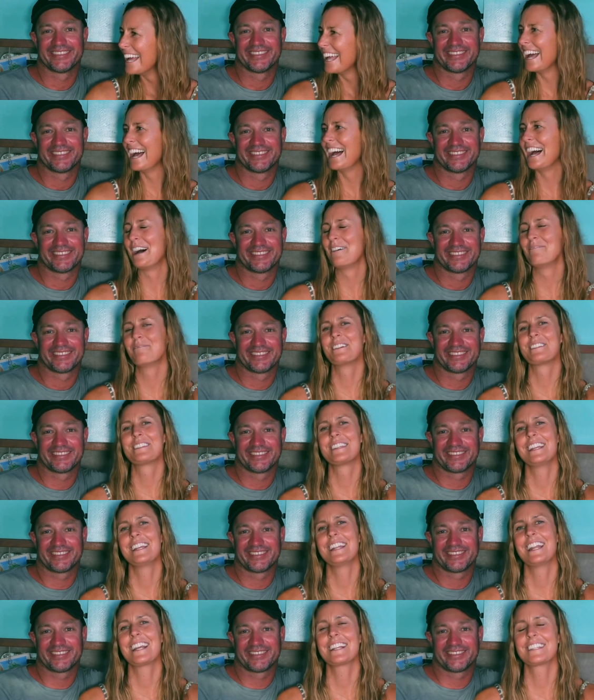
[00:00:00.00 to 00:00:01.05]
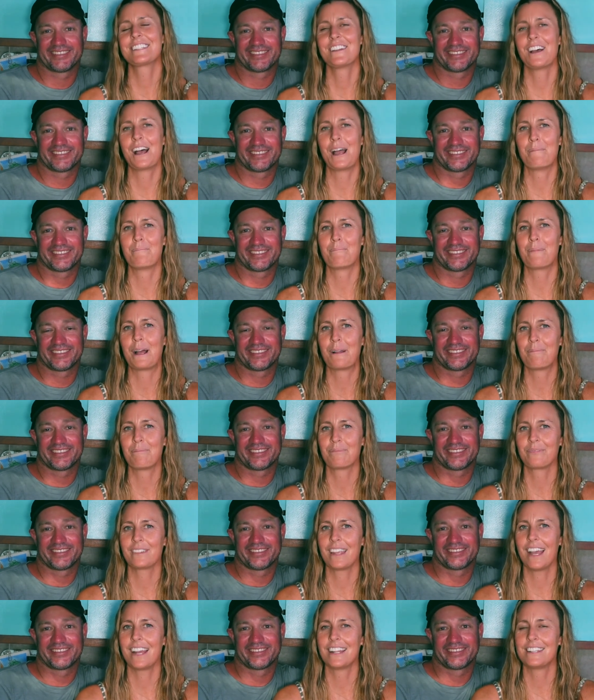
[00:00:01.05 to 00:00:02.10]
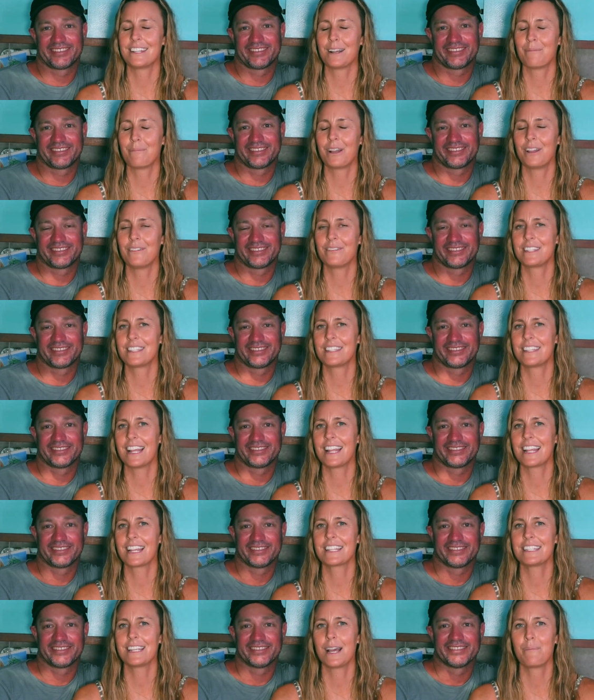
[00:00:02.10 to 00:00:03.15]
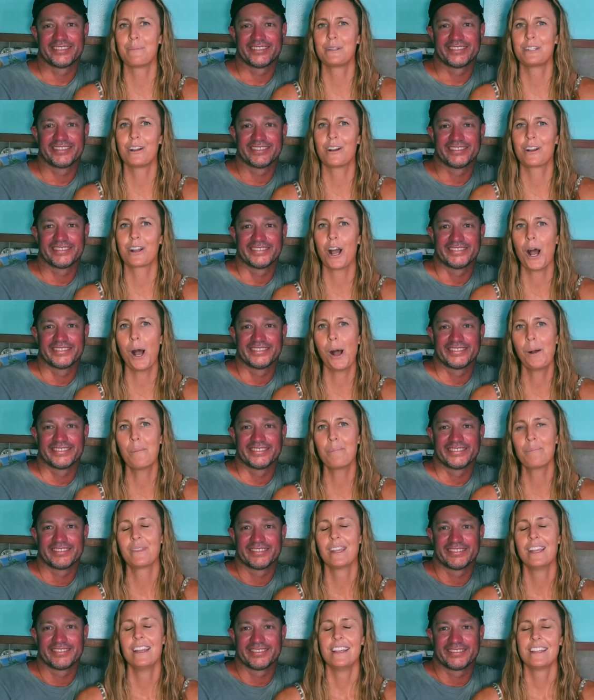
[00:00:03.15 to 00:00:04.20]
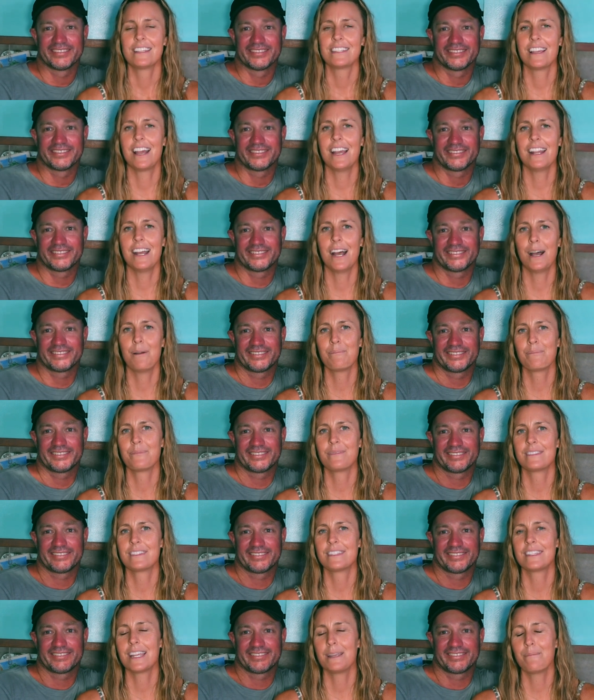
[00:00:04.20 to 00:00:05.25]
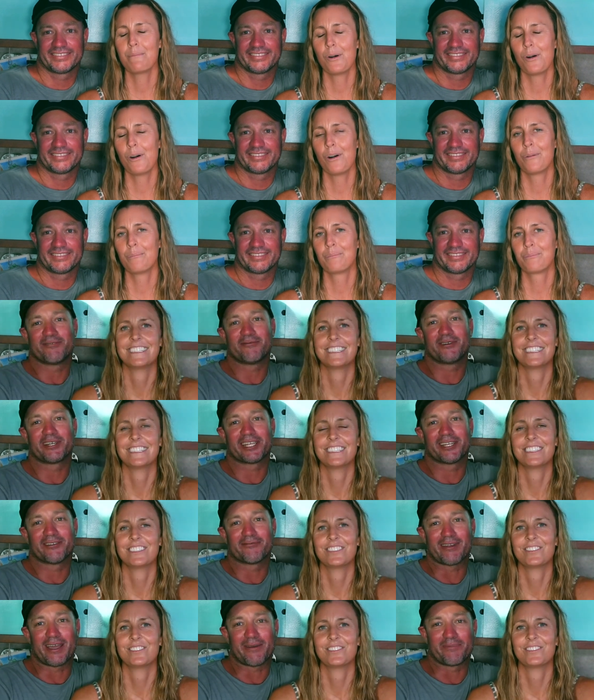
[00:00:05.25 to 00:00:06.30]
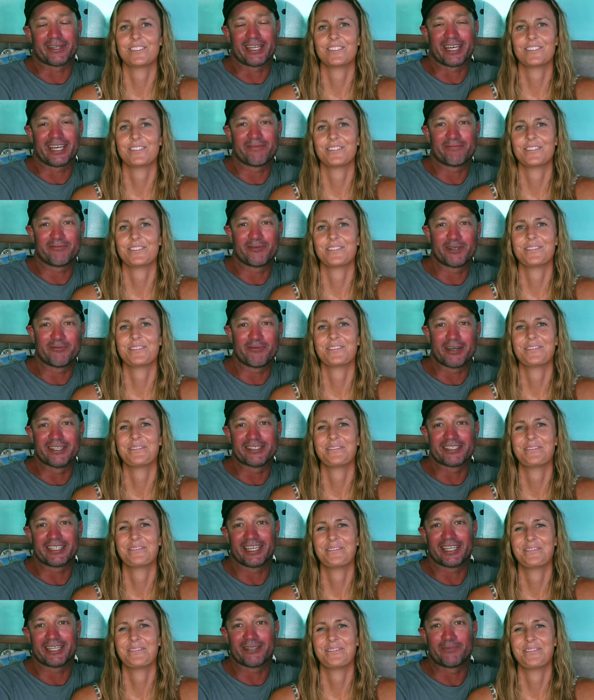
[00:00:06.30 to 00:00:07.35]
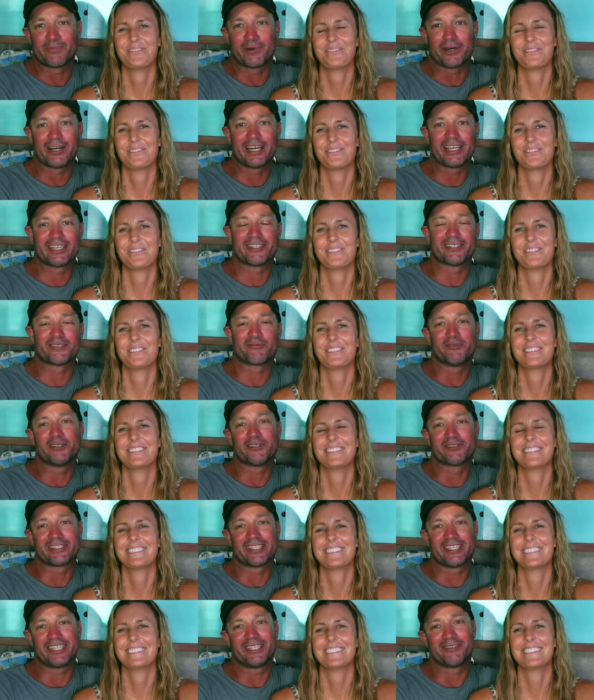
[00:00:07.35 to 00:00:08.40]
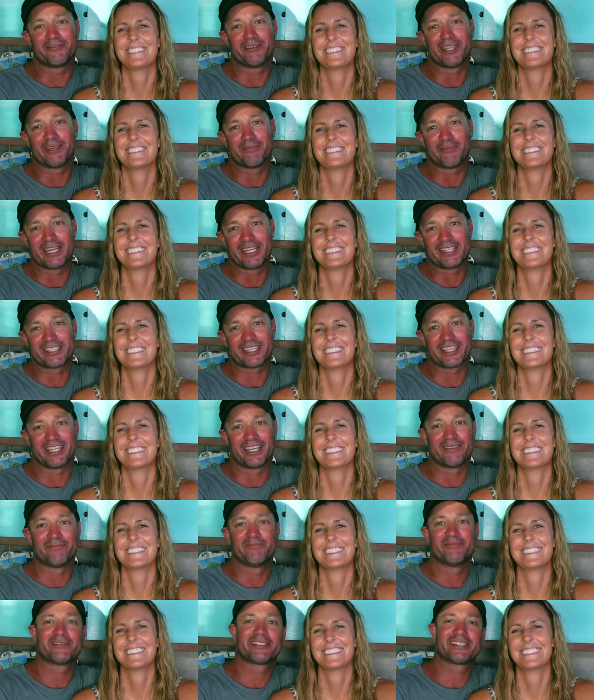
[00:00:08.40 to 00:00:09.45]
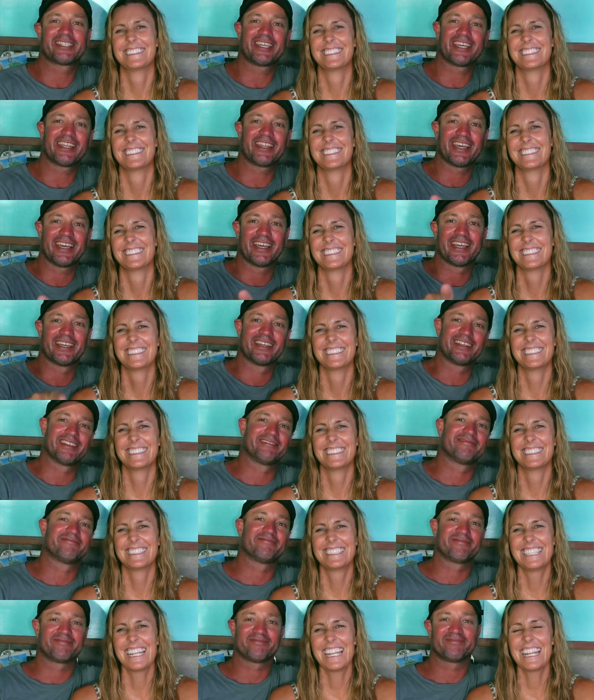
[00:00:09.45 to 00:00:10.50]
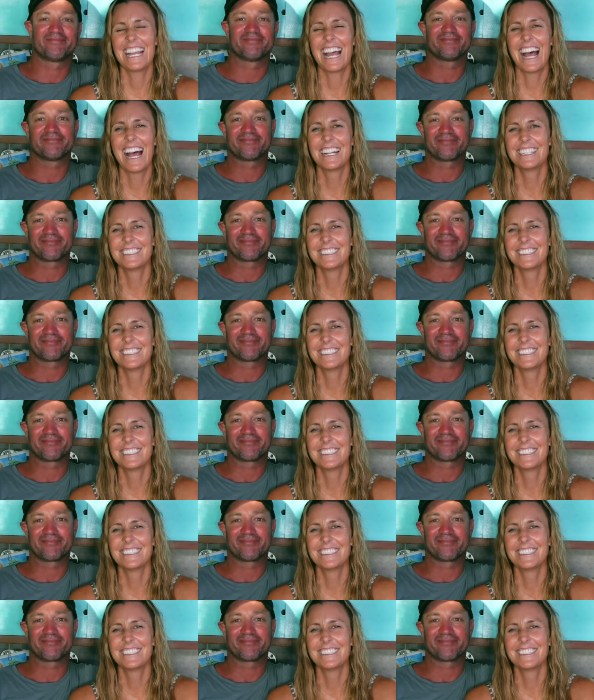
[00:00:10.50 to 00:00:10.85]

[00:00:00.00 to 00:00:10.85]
Speaker 1: um, we'll see you next time. But yeah, jump over to sailingcatalpa.com, sign up, see more.
Speaker 2: And we're going to wrap it up. We won't say goodbye because we'll see you in the mates club. See you there.
Speaker 1: See ya.